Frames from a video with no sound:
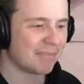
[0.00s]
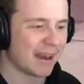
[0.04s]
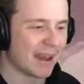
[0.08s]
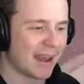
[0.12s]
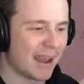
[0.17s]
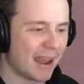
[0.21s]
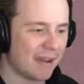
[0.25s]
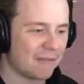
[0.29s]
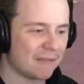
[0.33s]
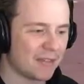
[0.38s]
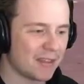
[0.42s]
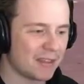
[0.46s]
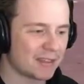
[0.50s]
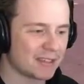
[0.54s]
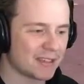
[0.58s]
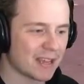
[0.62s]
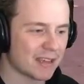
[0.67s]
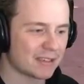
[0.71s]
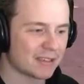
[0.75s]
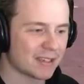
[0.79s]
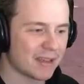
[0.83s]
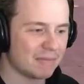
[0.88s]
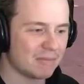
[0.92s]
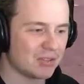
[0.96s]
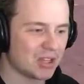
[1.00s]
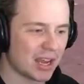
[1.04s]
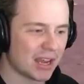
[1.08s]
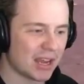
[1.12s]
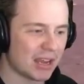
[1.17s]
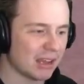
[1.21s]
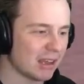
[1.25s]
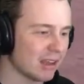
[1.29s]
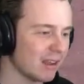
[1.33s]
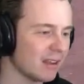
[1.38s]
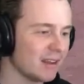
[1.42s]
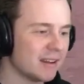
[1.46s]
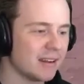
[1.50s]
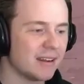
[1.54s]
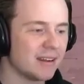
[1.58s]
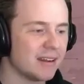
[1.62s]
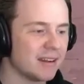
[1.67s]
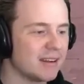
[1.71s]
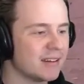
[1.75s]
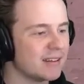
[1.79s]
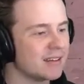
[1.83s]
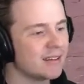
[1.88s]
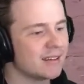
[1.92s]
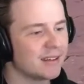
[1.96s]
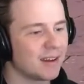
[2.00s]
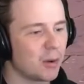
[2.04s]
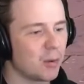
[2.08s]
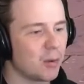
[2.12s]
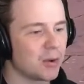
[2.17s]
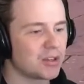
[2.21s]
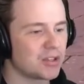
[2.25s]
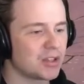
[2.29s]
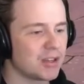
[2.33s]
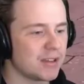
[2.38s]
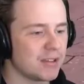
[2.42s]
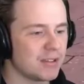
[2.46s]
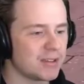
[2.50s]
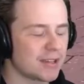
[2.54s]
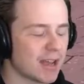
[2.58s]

I have this SMG, which is,